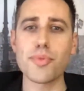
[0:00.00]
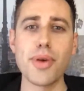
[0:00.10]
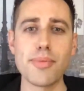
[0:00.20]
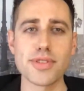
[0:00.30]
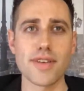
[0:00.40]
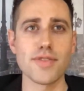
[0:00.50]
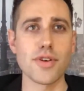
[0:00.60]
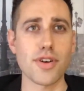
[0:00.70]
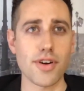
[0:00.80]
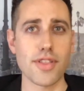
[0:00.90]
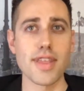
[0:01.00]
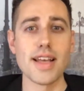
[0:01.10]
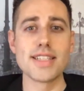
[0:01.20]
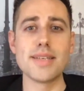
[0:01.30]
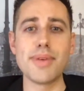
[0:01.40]
peoples of the earth
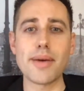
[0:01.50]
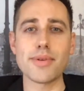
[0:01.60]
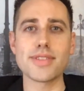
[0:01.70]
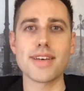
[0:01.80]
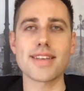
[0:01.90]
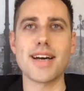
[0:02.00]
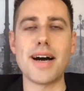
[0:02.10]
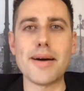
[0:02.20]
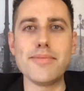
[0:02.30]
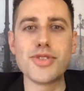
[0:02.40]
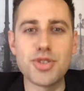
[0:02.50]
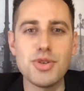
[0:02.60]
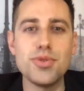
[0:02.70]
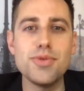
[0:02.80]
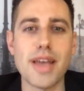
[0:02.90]
to be able to come
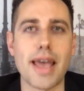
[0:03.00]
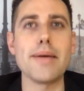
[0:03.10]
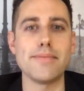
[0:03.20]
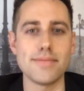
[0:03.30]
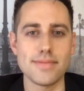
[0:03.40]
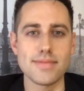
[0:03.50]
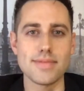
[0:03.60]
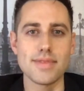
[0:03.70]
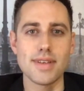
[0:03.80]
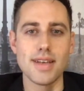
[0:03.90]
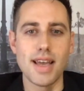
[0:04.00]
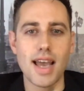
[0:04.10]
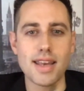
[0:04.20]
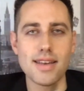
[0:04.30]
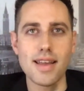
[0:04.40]
to him
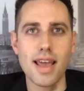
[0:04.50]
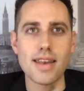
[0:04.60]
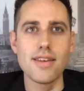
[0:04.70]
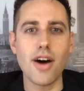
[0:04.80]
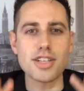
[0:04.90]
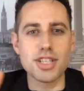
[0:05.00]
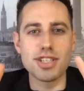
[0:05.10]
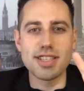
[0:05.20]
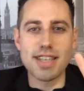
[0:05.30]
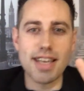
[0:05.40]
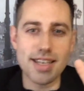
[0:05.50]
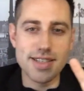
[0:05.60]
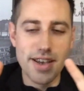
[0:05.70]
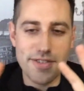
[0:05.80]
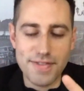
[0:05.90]
and not just see his
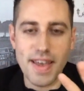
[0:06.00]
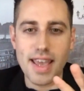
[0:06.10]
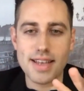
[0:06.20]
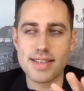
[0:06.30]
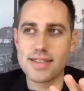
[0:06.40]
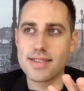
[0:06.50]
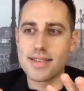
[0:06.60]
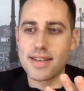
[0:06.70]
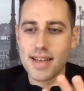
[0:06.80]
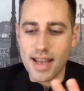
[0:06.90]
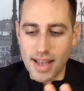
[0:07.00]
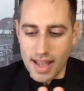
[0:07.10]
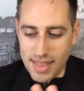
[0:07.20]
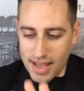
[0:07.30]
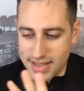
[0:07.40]
face
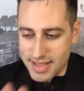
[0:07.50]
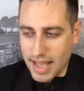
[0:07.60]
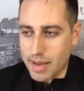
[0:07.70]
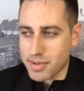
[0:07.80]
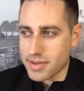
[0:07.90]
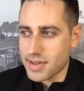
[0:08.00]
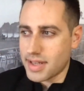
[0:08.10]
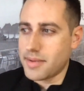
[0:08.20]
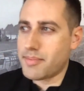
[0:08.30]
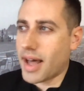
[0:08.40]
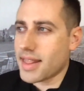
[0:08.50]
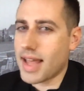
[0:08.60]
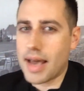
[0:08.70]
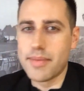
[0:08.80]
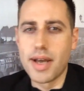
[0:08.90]
at that stable in
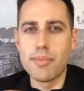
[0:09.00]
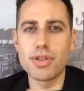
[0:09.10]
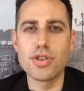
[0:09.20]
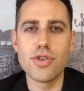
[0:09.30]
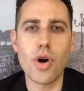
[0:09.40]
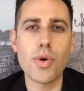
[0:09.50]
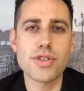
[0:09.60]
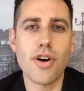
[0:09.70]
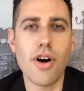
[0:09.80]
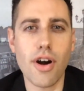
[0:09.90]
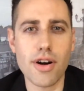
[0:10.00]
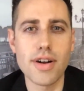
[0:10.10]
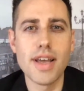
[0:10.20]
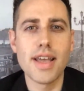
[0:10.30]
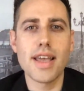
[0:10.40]
Bethlehem, but to know his
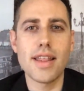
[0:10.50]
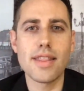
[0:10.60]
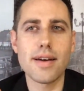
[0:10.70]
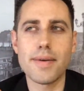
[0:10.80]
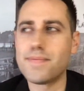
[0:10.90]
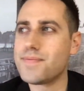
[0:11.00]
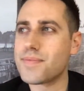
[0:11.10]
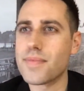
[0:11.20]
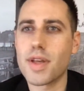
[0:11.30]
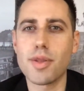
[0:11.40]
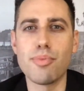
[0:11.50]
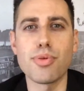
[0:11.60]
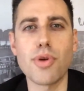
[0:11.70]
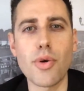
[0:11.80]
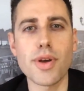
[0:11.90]
heart in the
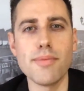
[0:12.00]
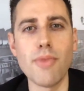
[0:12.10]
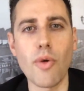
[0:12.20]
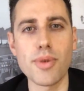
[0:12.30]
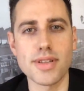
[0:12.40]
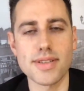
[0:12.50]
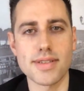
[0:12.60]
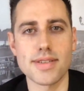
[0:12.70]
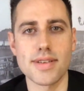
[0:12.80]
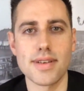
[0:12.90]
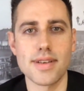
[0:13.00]
broken moments